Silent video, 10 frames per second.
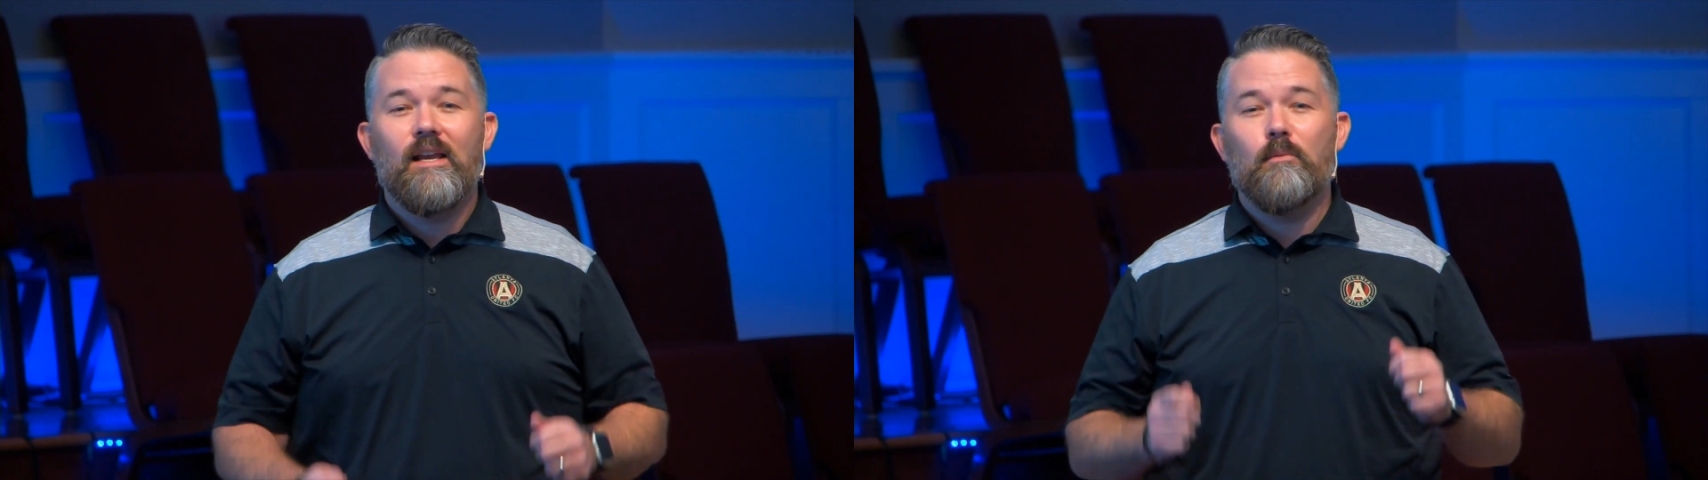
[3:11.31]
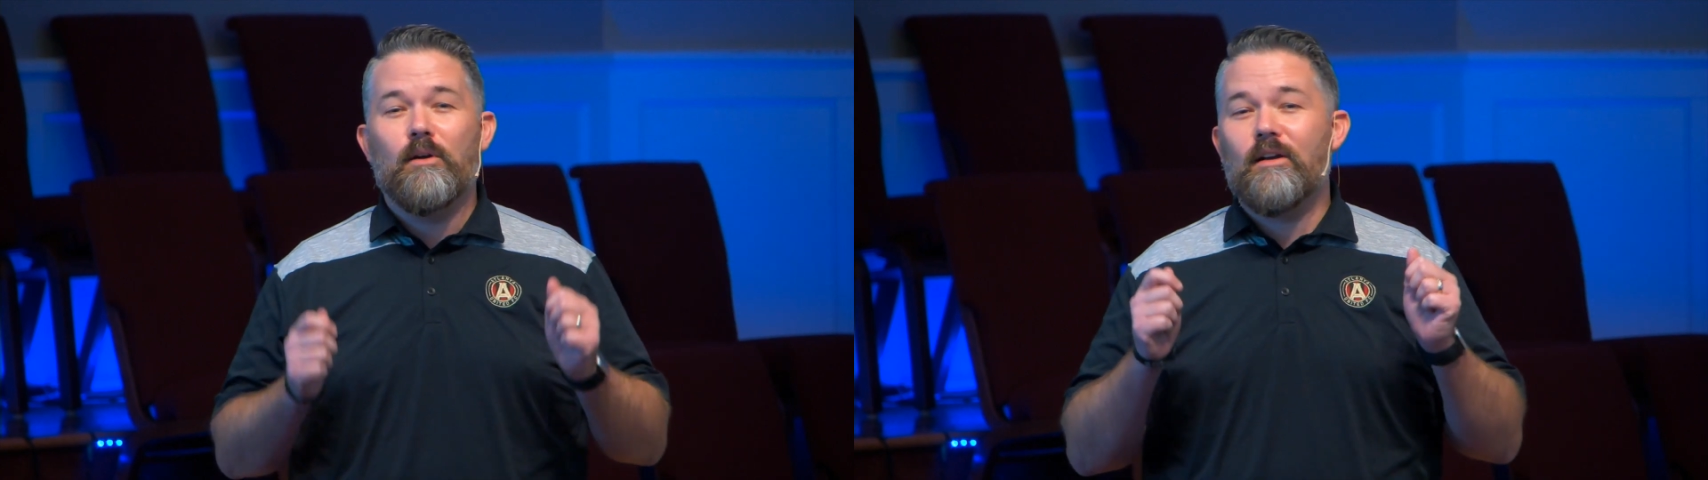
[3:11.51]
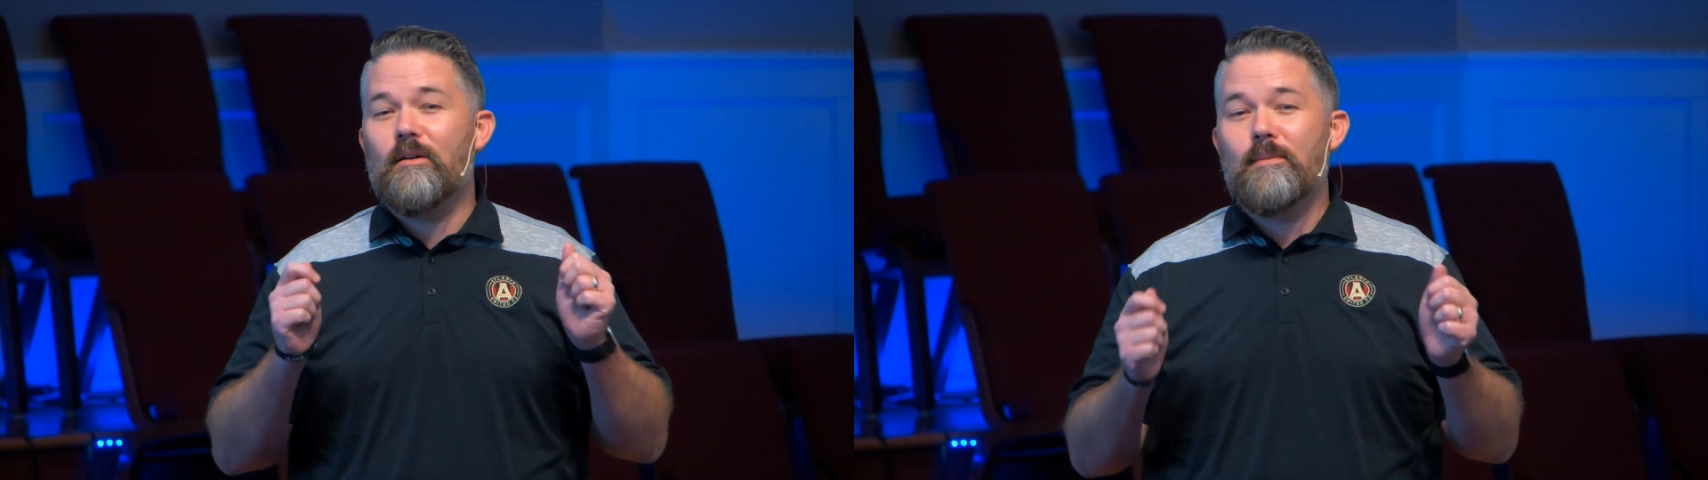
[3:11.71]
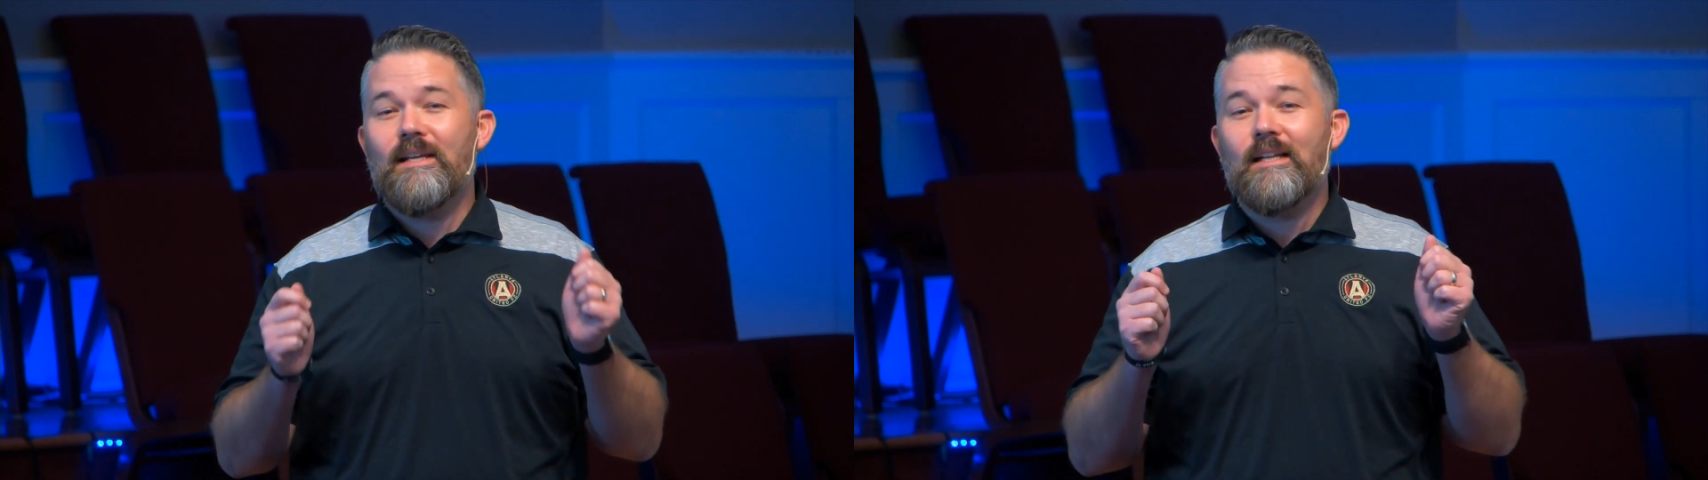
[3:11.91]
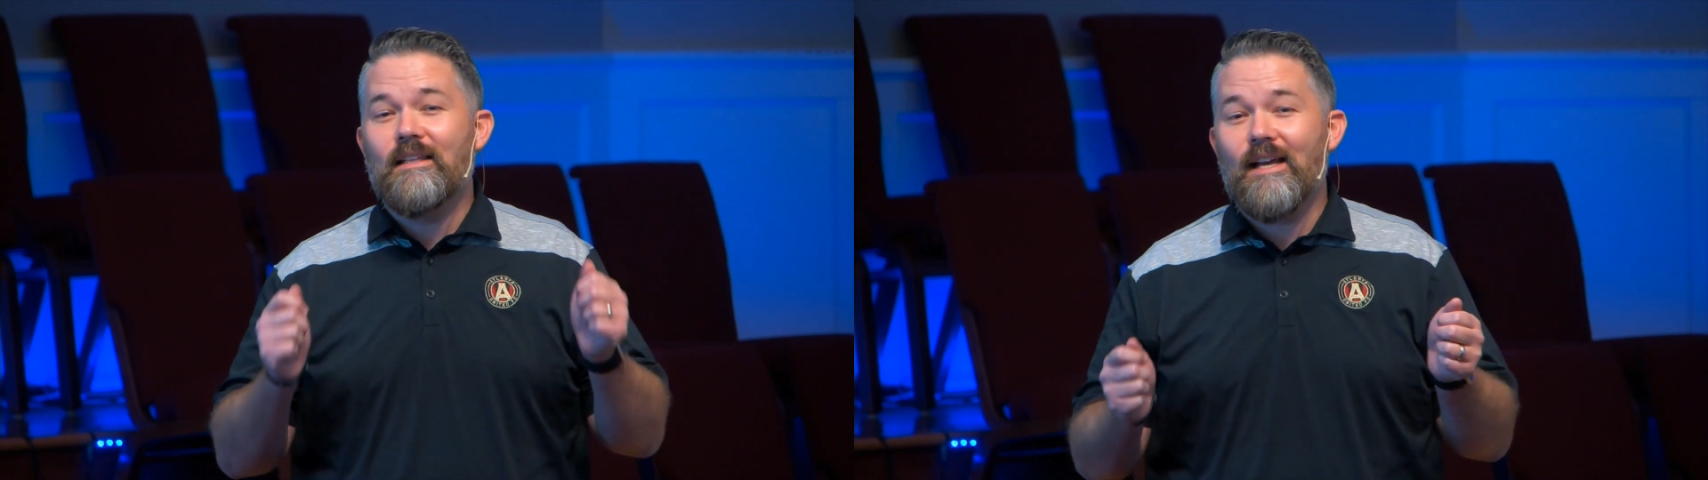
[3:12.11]
and we're going to be
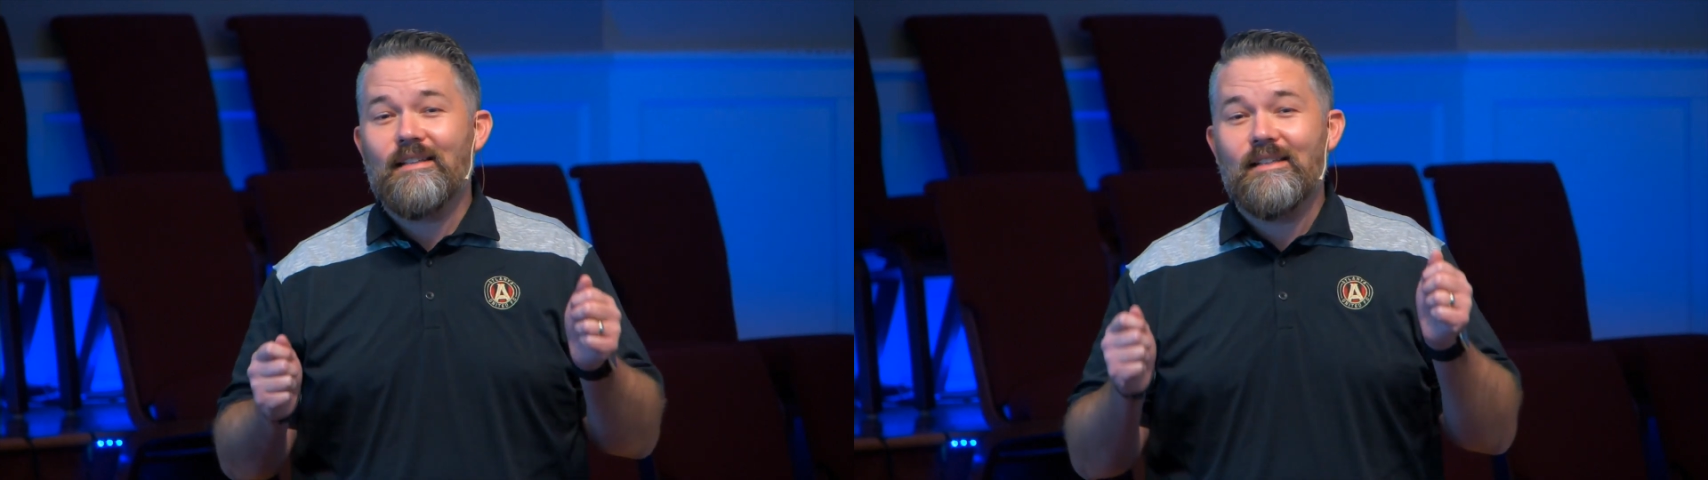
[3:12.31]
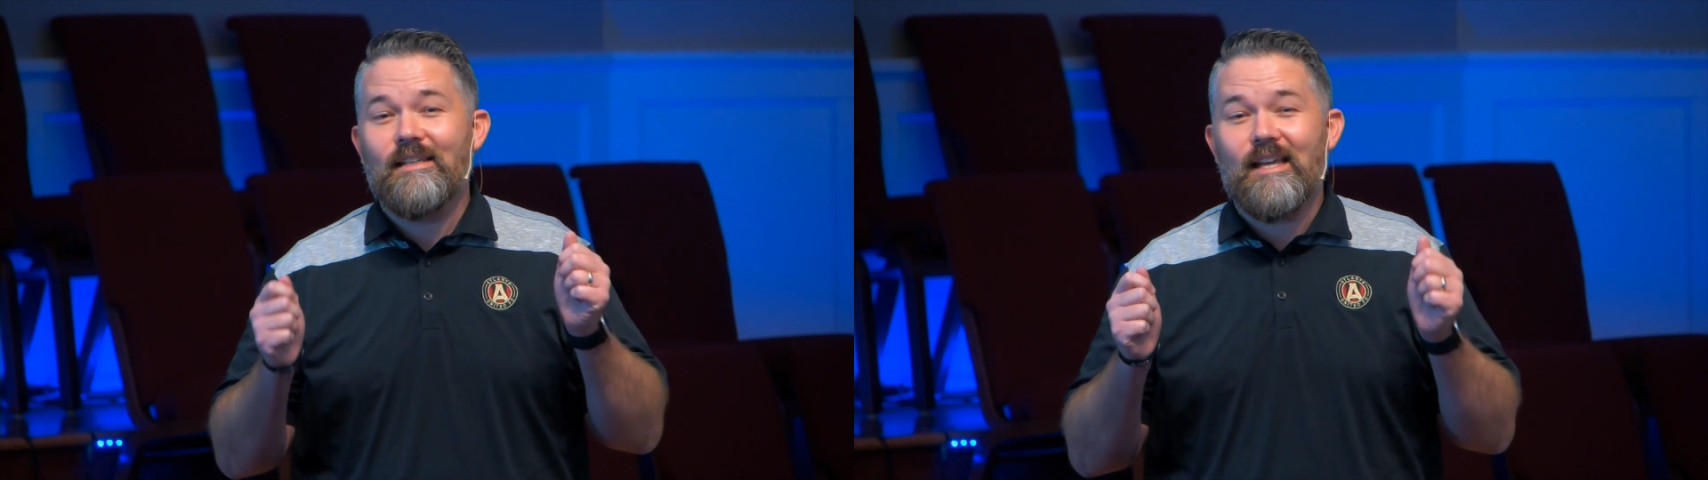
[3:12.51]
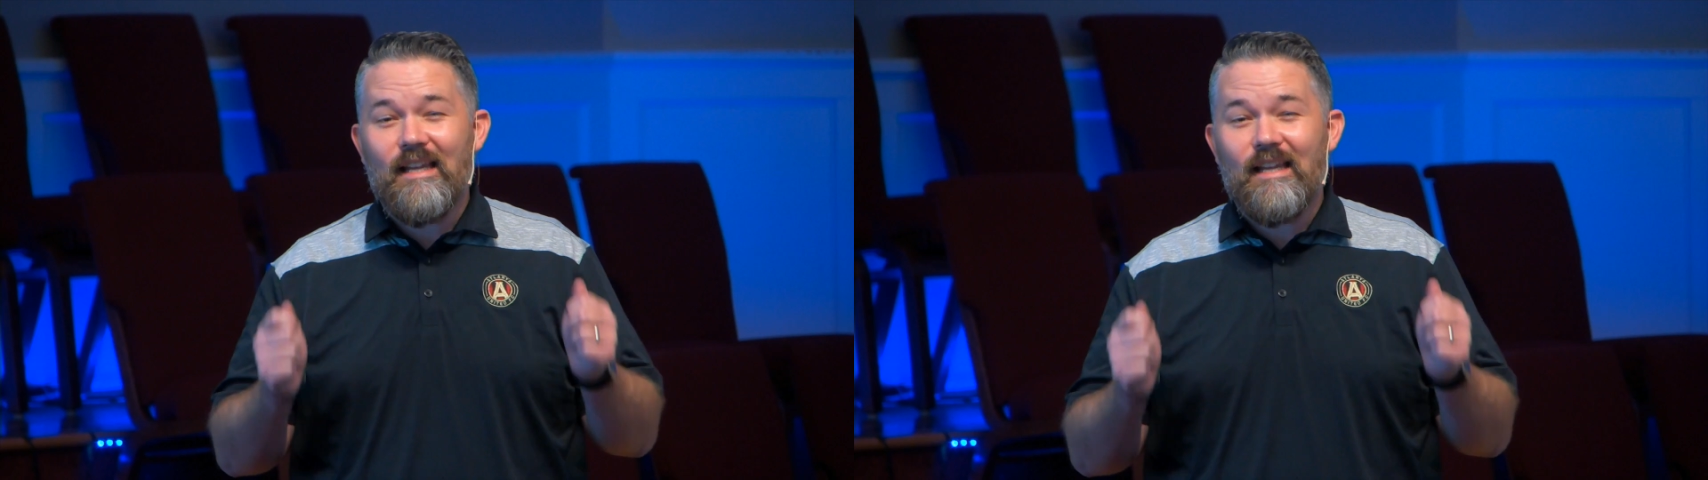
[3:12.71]
collecting